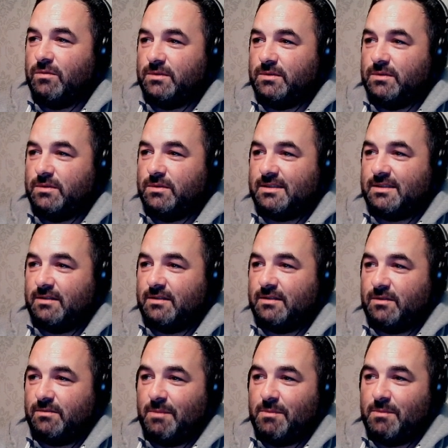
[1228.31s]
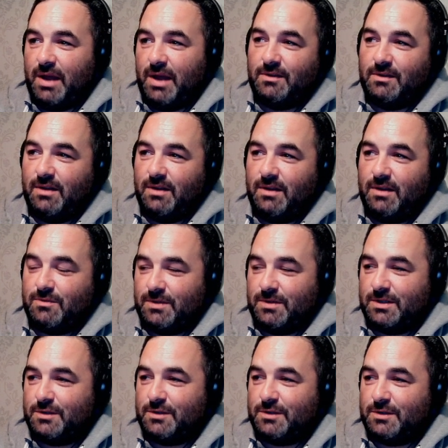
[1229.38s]
as you would
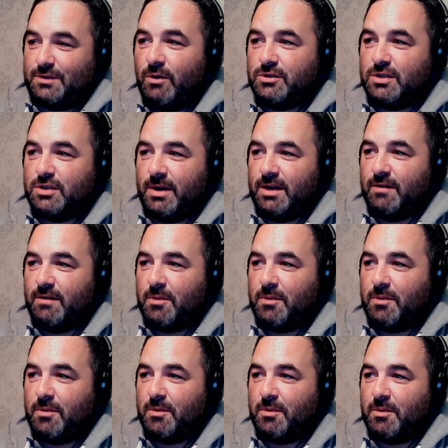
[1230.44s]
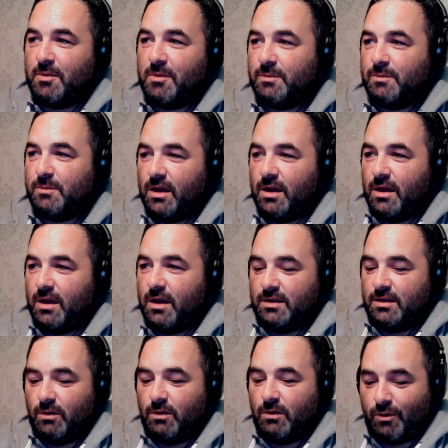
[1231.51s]
expect, most of them are Liverpool fans, but they're
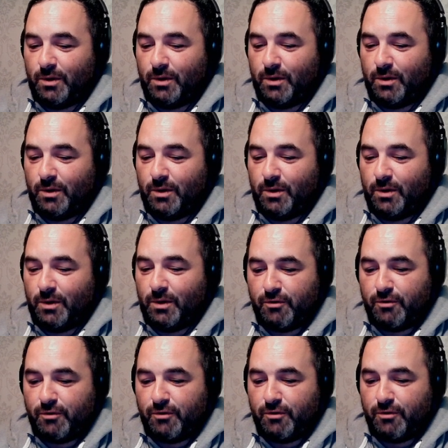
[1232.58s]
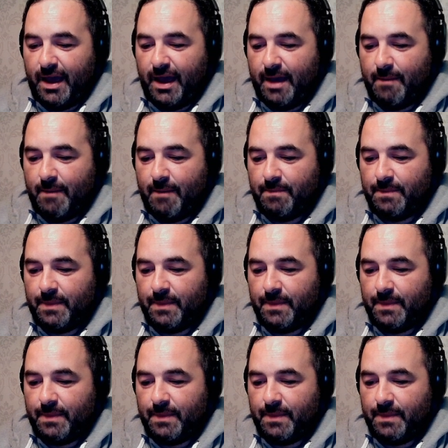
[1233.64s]
quite a knowledgeable group. I want